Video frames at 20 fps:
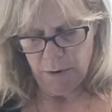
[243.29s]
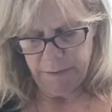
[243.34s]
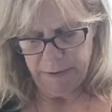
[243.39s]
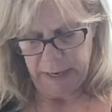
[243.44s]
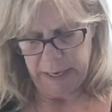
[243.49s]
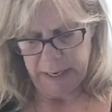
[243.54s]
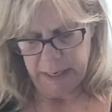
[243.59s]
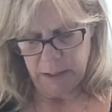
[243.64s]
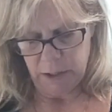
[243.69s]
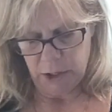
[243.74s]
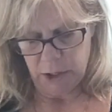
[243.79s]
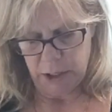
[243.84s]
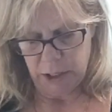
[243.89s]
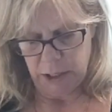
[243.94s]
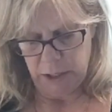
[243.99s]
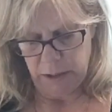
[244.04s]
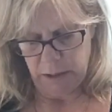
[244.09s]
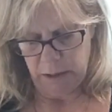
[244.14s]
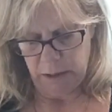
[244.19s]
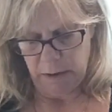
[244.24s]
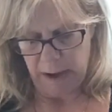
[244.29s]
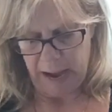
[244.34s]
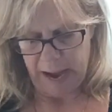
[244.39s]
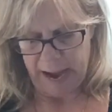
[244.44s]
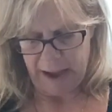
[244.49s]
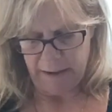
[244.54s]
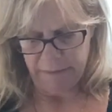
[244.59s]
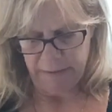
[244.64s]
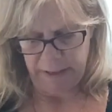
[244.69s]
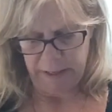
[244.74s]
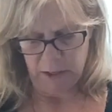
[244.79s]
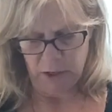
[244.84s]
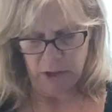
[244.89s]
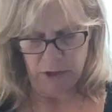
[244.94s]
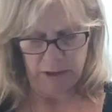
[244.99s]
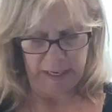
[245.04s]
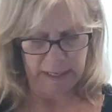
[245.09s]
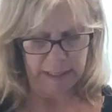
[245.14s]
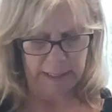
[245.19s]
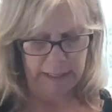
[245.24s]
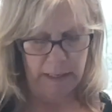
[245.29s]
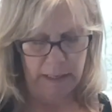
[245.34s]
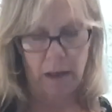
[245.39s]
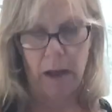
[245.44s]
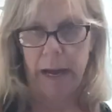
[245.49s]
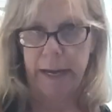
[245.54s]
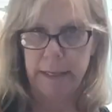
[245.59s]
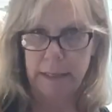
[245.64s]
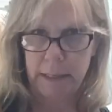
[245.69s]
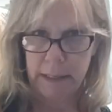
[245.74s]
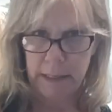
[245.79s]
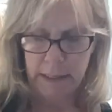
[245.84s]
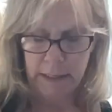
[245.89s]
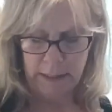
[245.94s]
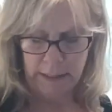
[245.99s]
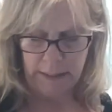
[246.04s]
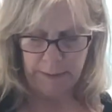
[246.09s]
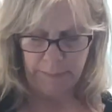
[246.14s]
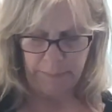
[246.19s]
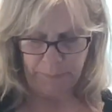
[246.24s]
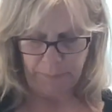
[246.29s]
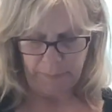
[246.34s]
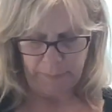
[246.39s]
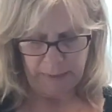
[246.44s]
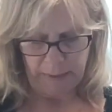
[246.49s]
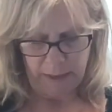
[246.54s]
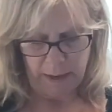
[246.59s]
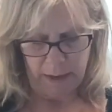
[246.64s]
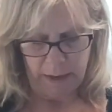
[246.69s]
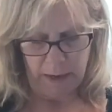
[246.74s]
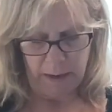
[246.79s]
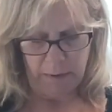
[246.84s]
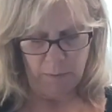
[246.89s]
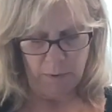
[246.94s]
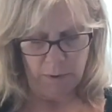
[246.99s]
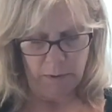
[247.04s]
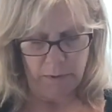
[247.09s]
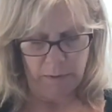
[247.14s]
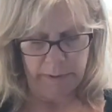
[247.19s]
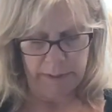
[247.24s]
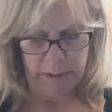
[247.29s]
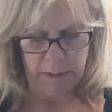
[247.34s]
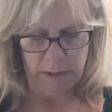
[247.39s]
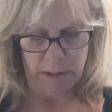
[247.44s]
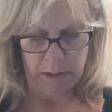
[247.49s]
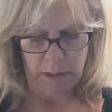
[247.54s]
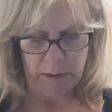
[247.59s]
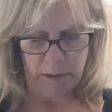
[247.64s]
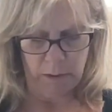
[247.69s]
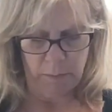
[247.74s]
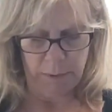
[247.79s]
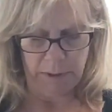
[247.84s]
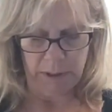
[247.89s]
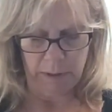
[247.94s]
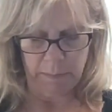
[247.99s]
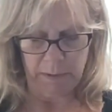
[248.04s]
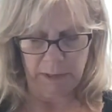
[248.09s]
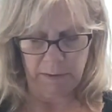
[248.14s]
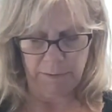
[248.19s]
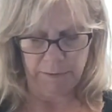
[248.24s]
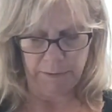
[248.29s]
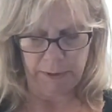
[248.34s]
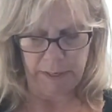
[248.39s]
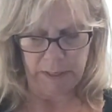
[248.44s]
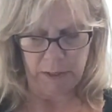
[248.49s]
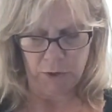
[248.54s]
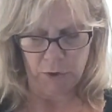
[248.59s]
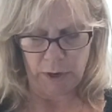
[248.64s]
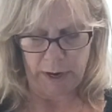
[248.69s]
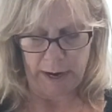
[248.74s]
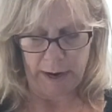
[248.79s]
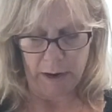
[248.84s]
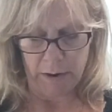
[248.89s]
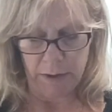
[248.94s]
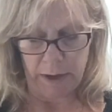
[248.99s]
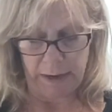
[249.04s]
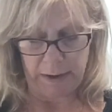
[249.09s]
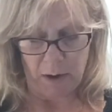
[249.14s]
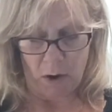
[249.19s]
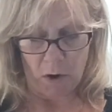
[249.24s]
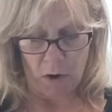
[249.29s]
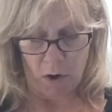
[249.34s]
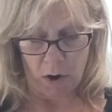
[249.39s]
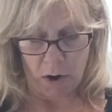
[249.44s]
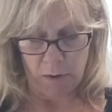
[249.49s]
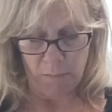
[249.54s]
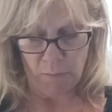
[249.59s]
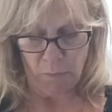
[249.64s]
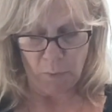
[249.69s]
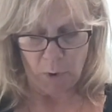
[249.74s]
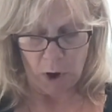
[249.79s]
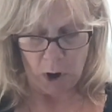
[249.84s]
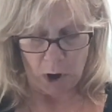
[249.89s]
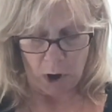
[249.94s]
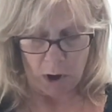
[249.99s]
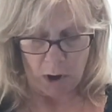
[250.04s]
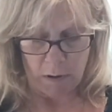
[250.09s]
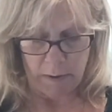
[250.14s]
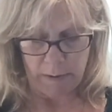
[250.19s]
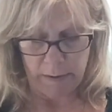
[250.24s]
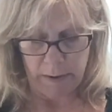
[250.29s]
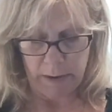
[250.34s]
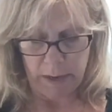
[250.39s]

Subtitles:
of an inch to 1/2 inch thick slices, and we're going to put them in the freeze dryer. They are raw.